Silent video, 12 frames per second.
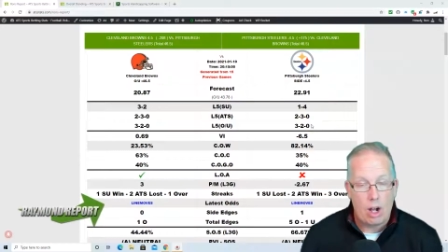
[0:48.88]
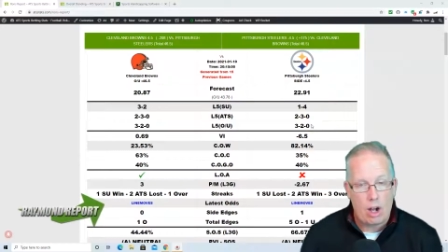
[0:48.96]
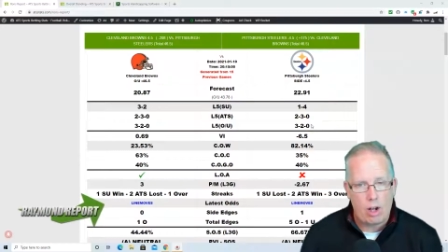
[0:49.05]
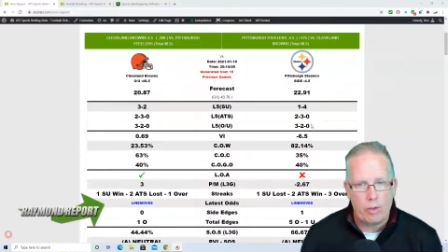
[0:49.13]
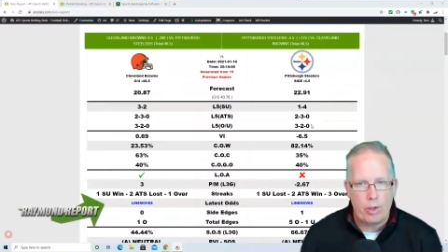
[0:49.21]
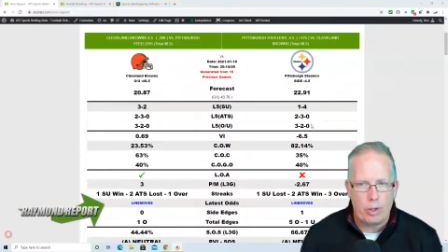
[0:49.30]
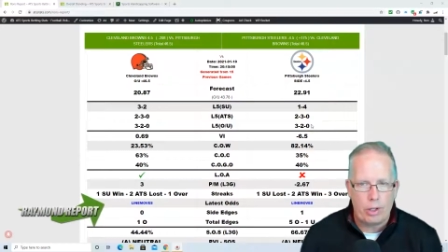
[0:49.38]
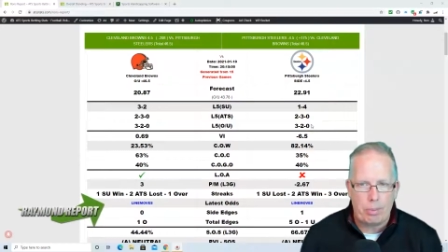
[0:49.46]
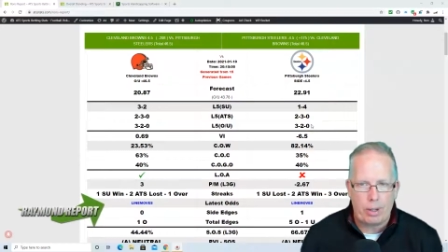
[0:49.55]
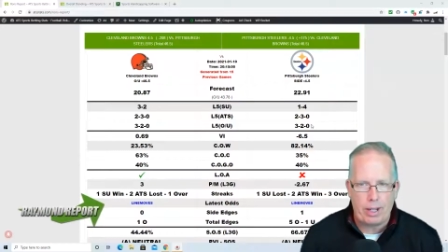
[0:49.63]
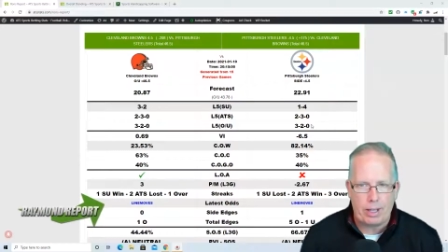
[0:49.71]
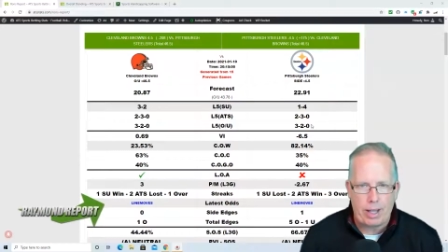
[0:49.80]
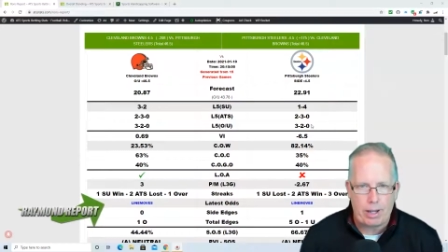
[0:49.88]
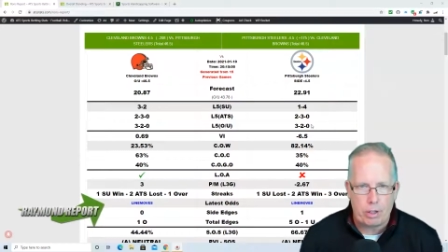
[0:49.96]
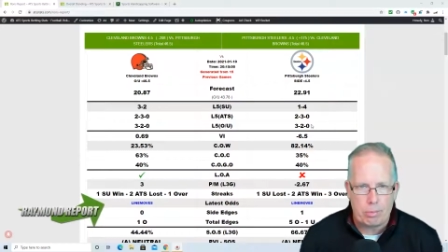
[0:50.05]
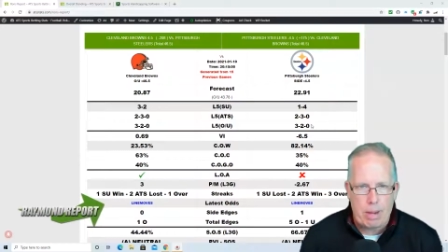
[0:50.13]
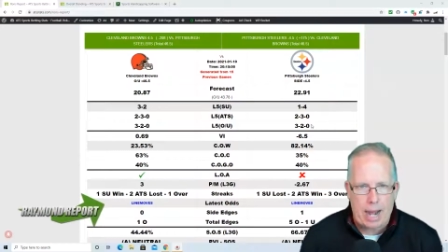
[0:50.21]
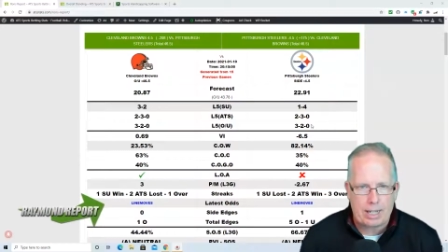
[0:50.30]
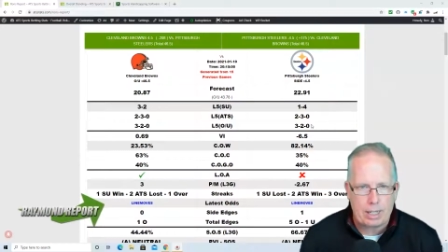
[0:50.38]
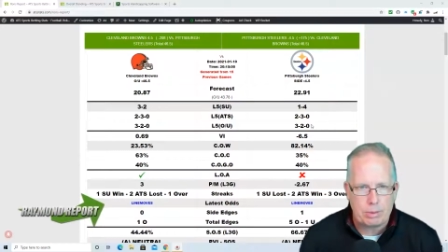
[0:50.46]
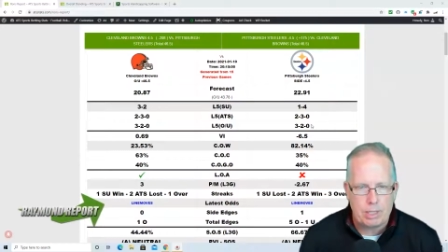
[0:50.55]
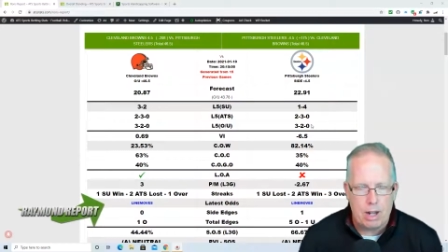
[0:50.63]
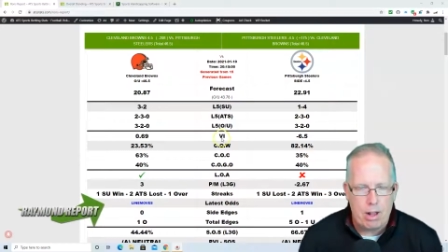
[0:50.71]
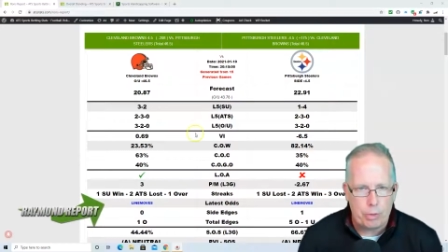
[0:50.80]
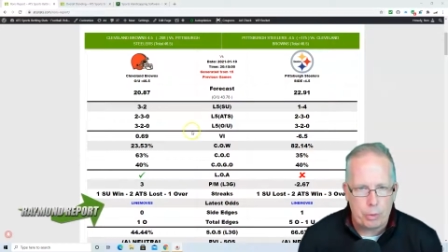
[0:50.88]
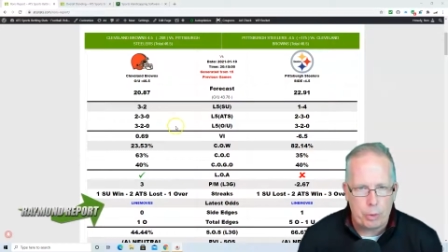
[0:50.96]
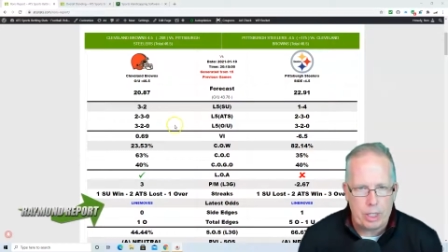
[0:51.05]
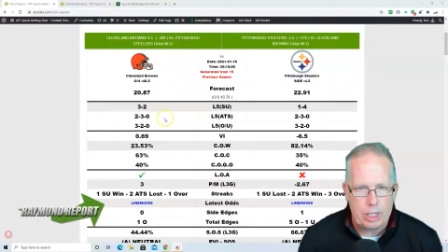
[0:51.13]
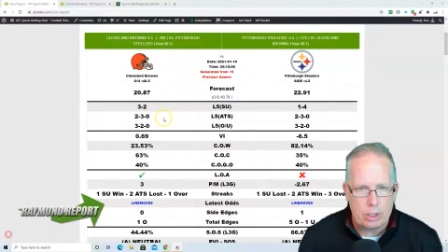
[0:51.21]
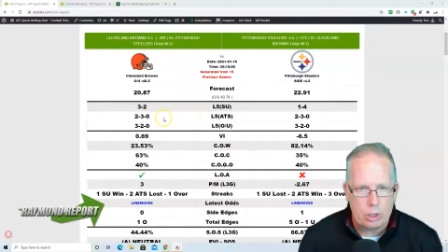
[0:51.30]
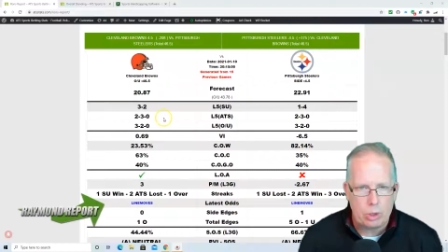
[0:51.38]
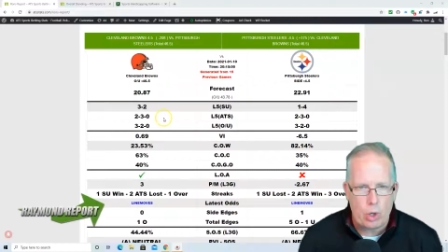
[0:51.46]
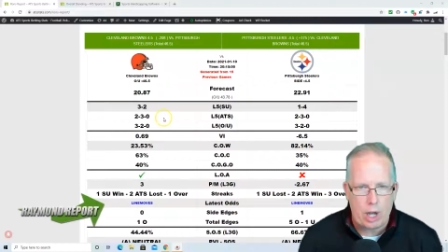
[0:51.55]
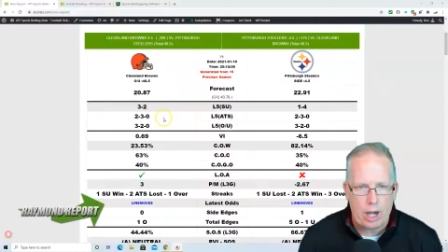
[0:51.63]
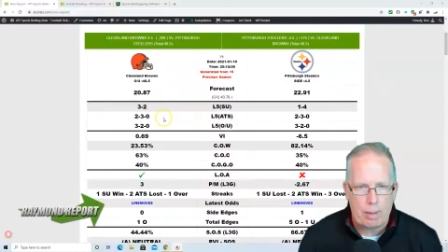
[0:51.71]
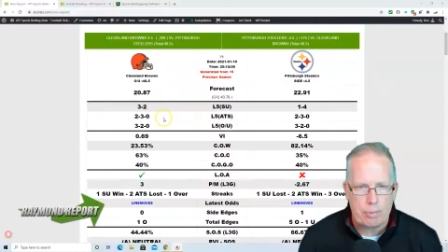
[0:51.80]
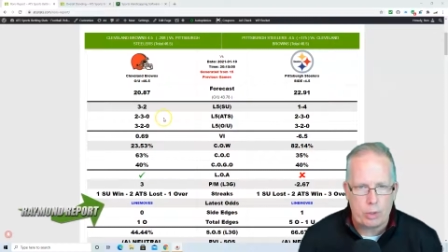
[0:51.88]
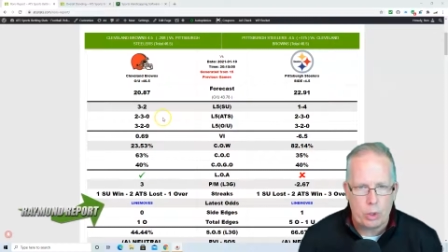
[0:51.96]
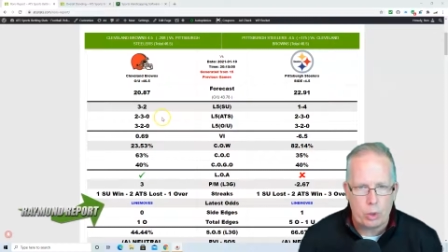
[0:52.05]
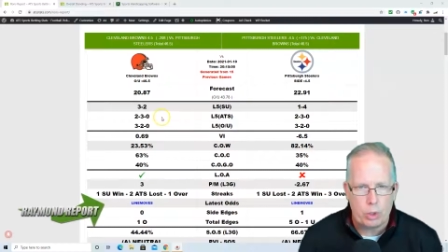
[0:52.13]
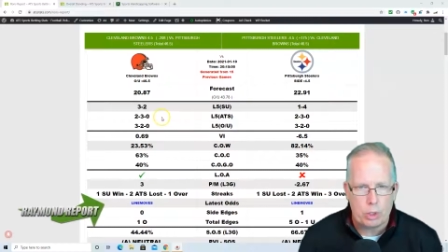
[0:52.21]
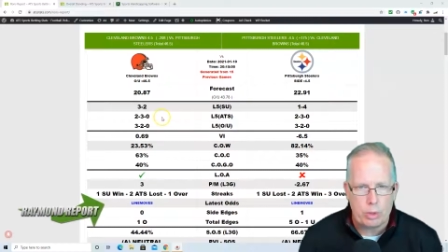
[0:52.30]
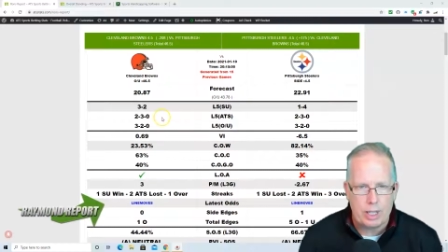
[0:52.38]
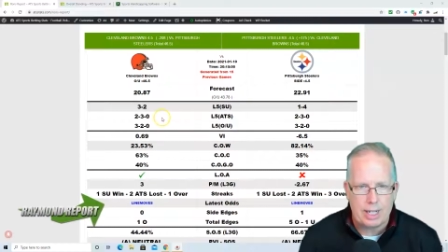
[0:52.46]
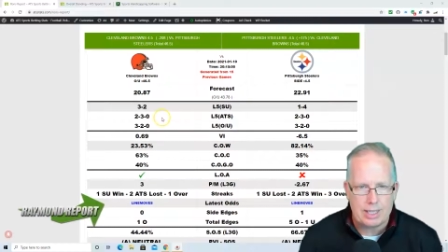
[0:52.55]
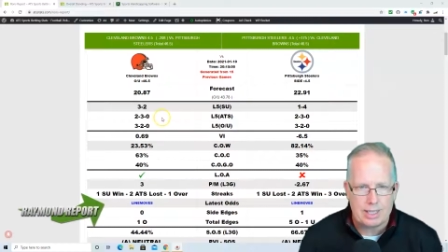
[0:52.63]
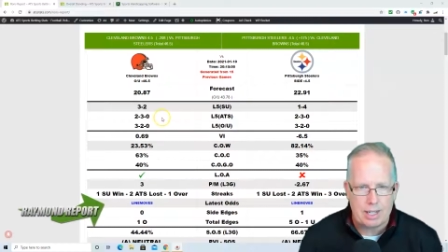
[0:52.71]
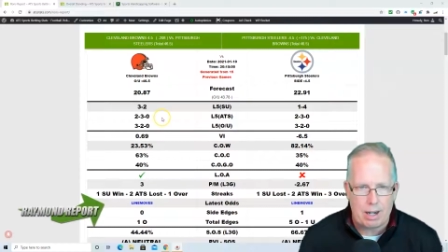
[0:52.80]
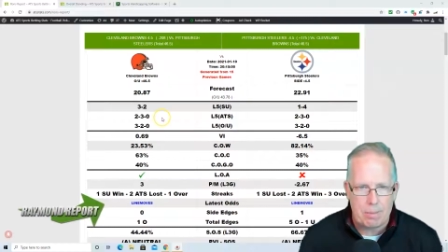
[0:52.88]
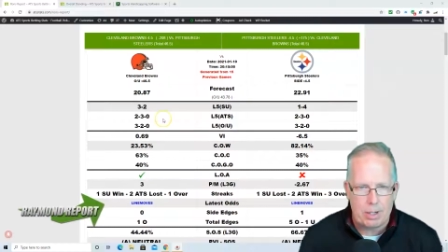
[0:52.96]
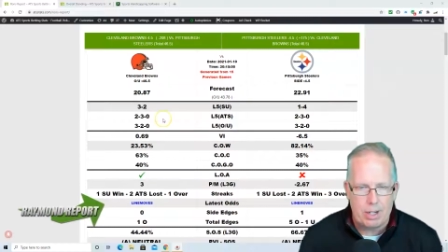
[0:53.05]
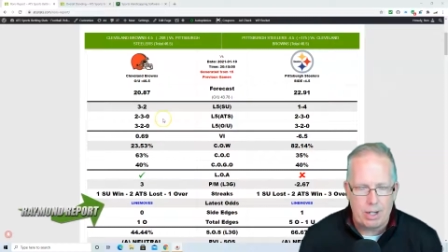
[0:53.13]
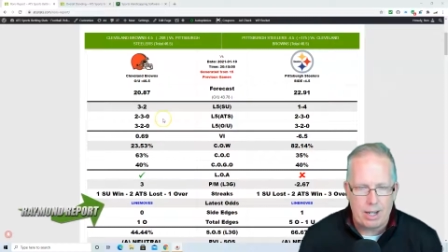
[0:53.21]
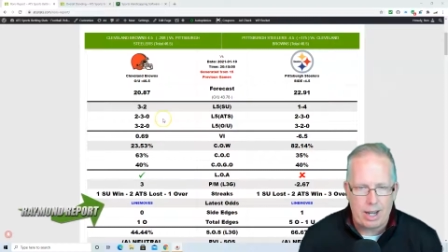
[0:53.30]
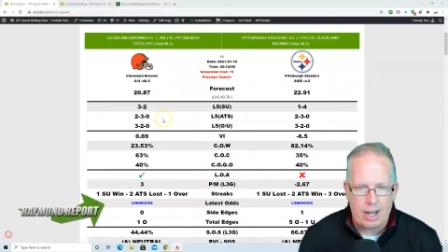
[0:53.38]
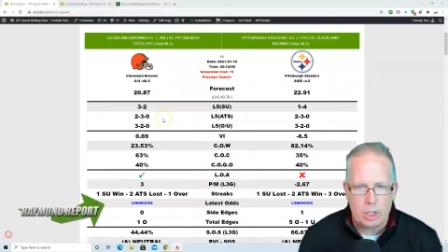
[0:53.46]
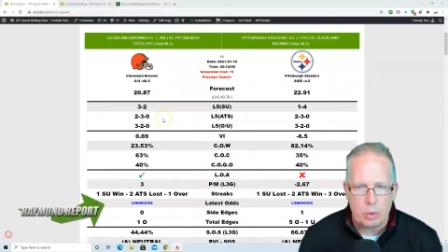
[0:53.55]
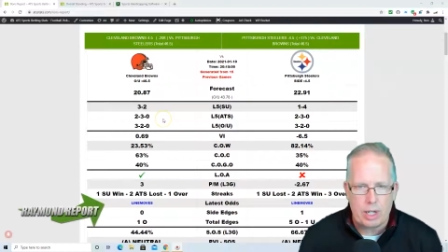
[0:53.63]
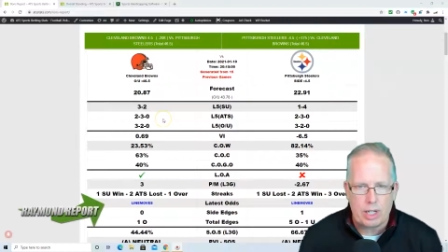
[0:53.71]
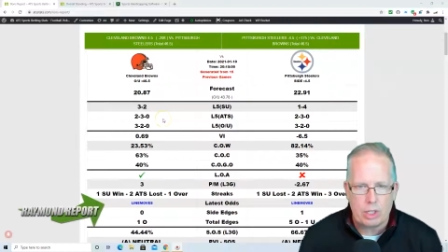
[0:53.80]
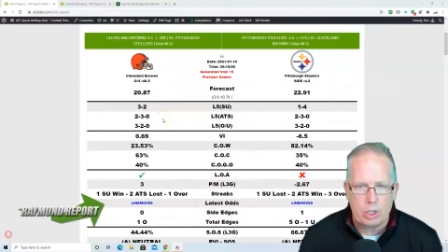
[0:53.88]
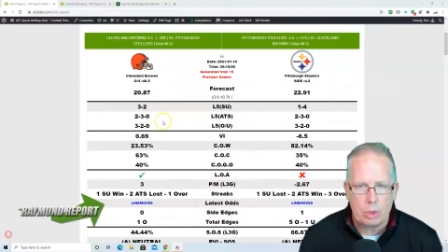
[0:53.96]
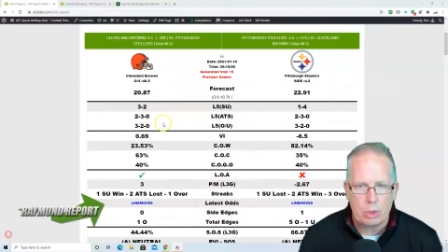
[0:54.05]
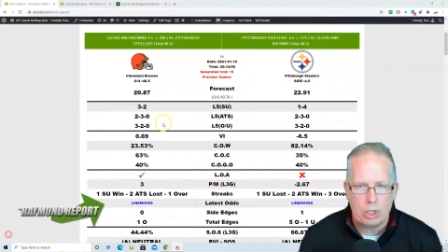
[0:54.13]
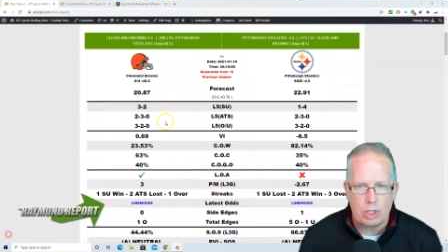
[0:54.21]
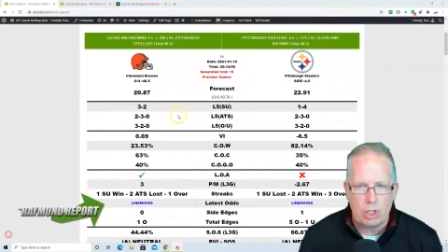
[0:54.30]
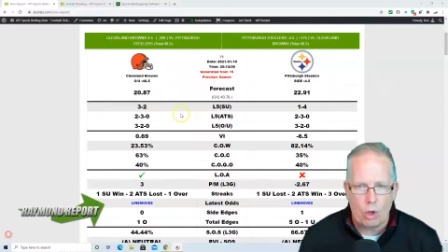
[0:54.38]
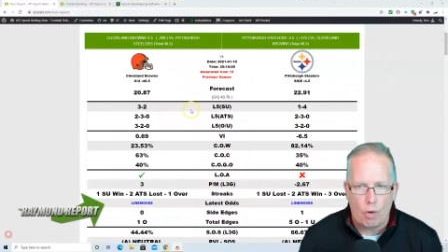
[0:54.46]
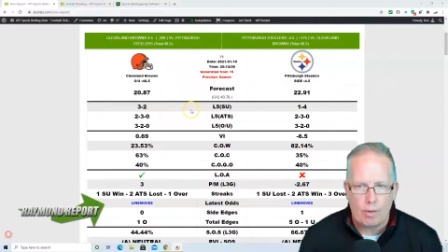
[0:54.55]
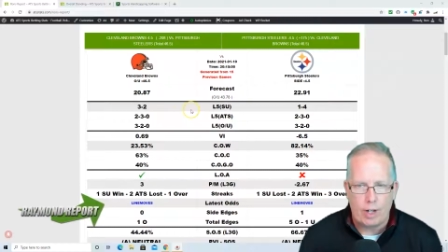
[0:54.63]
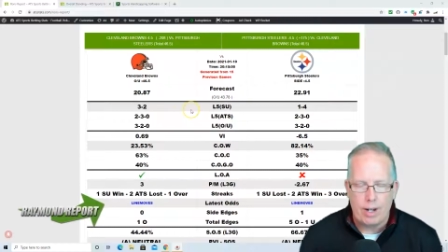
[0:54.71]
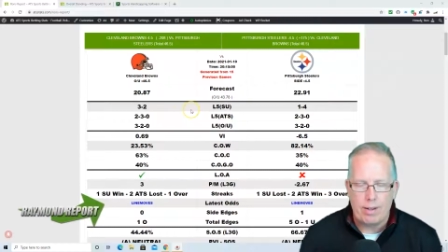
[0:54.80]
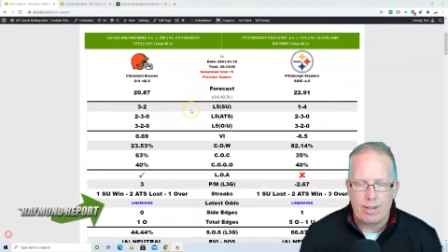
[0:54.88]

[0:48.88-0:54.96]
although they played a lot of their backups, three and two straight up, two and three against the number, and three and two to the over.